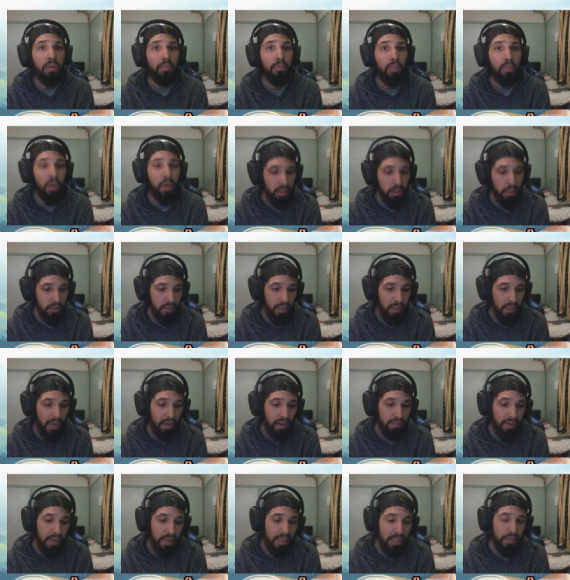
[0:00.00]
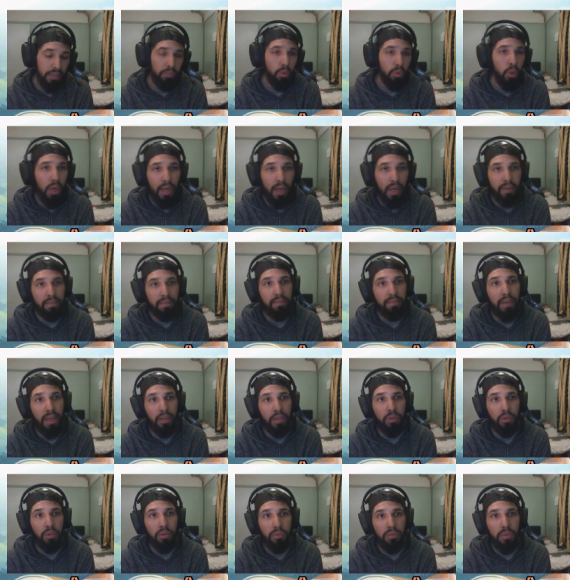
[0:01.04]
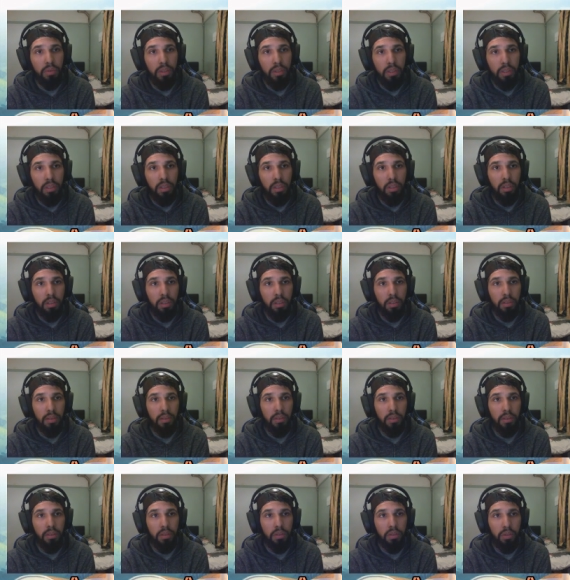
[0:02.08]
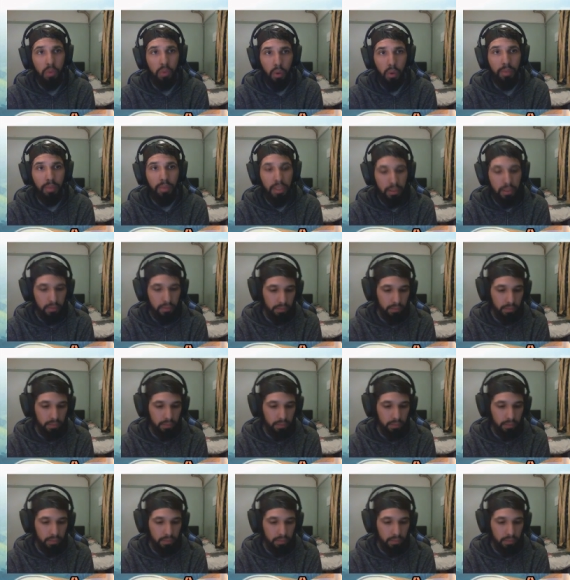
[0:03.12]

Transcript: but it doesn't have any real life value about me.